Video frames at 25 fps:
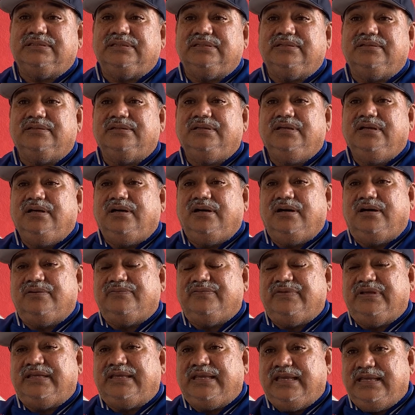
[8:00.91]
and on
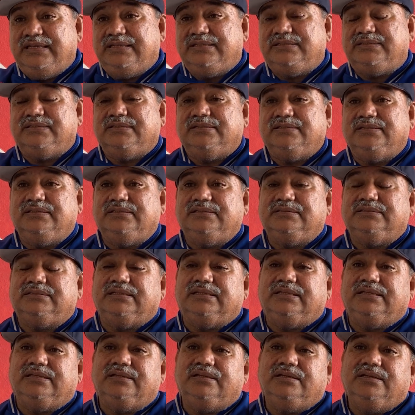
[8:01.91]
vacations,
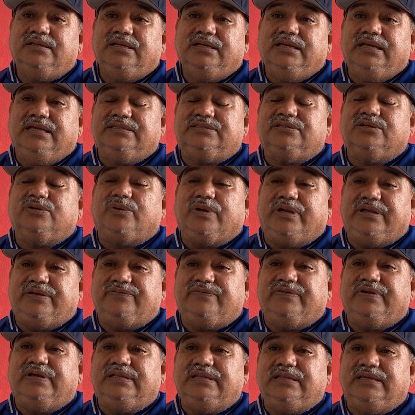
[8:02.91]
and it's a great
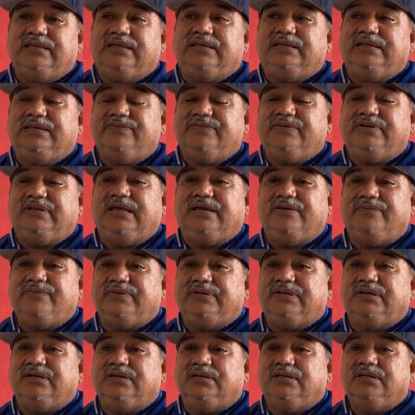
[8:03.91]
feeling, and even
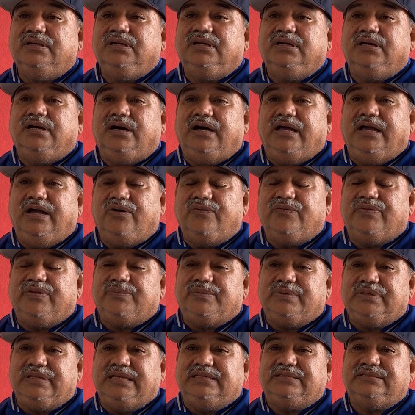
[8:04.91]
having a healthy
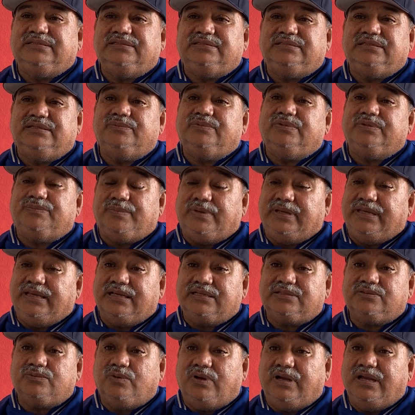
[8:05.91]
relationship with my
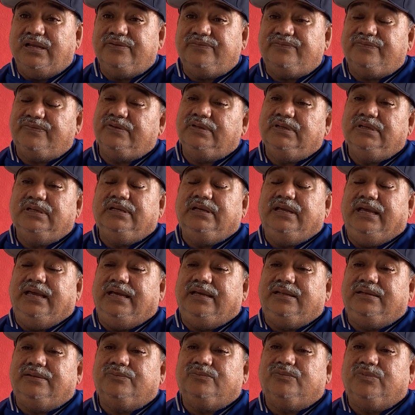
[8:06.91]
ex-wife
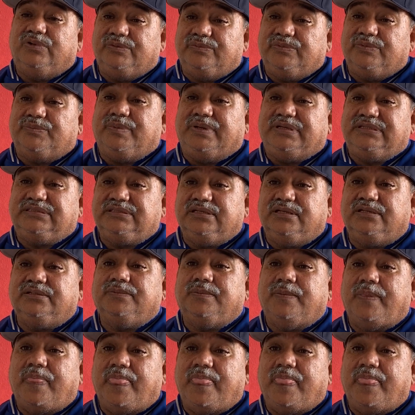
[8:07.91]
and one with my son.